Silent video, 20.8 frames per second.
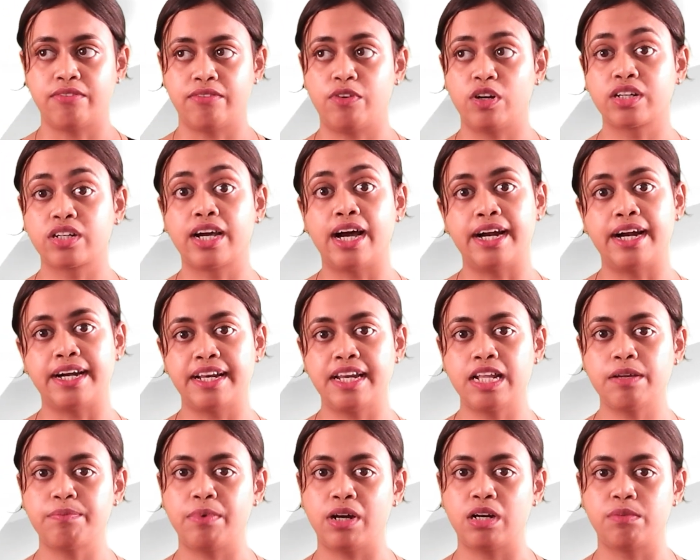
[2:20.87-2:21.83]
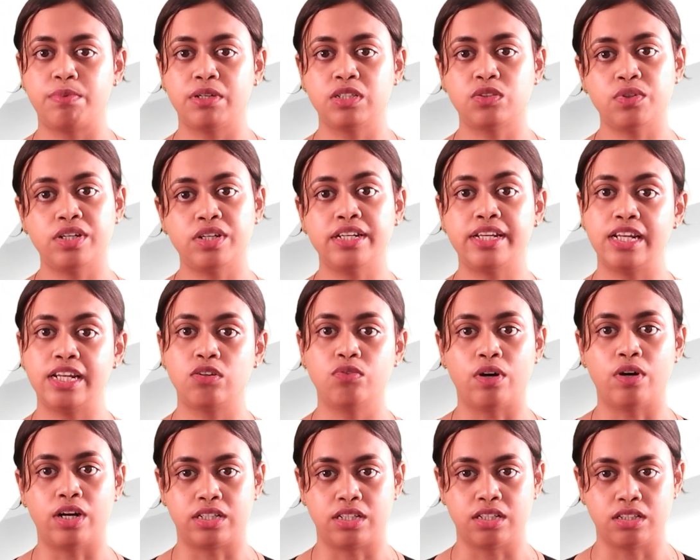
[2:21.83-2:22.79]
For gardening purpose we need
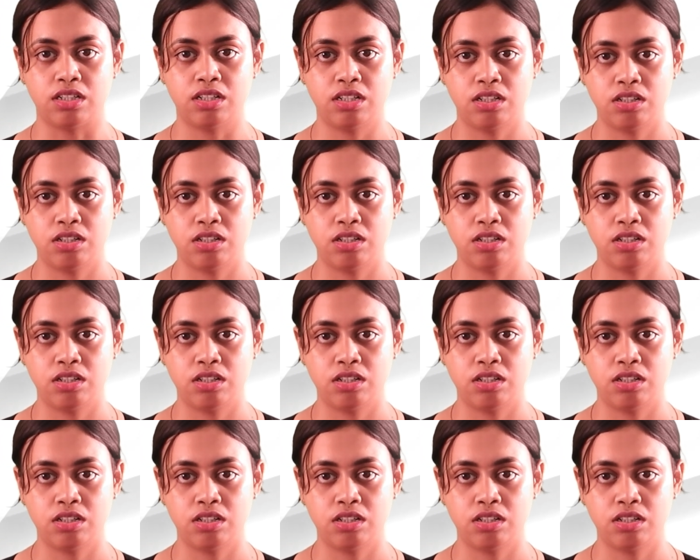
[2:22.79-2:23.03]
water.